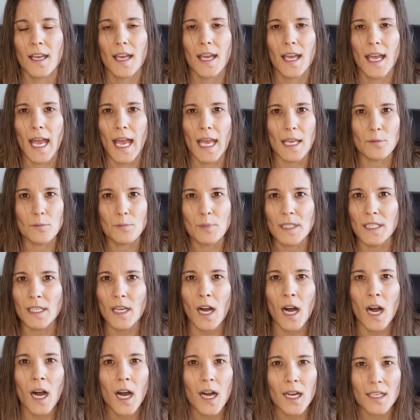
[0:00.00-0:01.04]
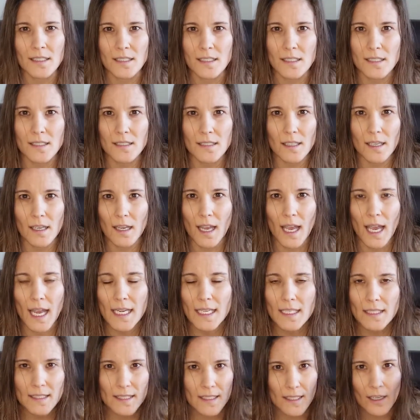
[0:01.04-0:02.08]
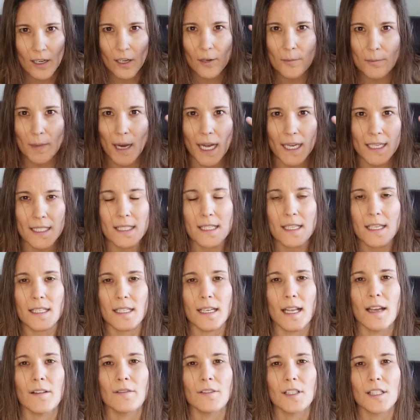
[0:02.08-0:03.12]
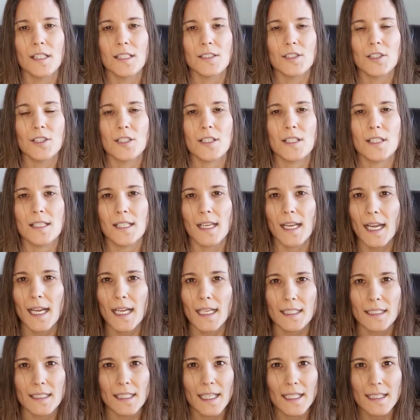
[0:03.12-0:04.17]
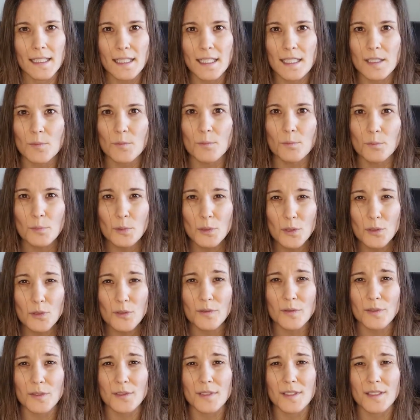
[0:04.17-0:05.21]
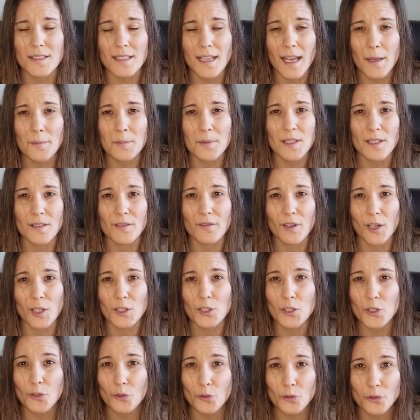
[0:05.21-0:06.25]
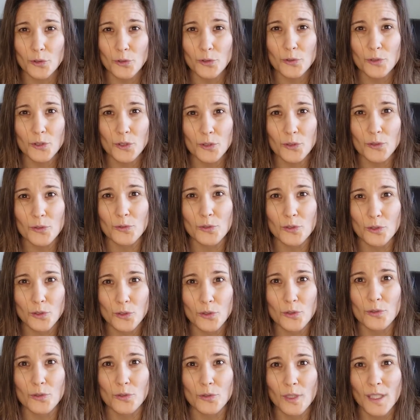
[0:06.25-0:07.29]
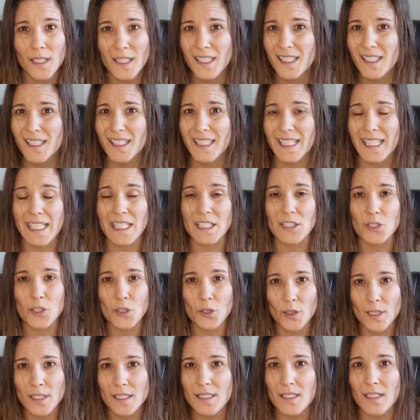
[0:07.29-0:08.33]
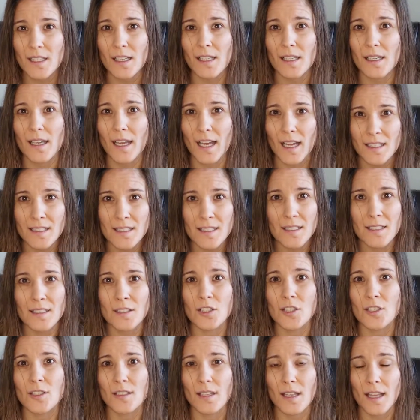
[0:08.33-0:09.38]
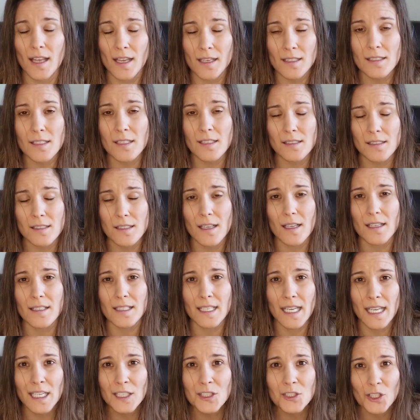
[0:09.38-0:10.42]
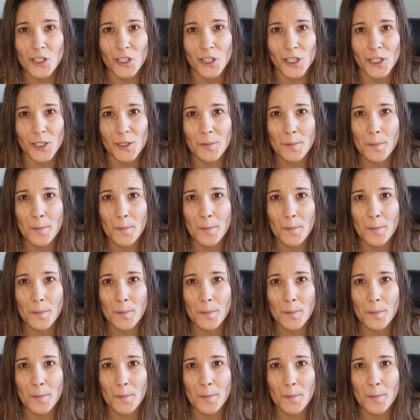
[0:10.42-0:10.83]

and beyond anything our minds can ever understand. Like these beautiful depths of our true intrinsic essence and nature.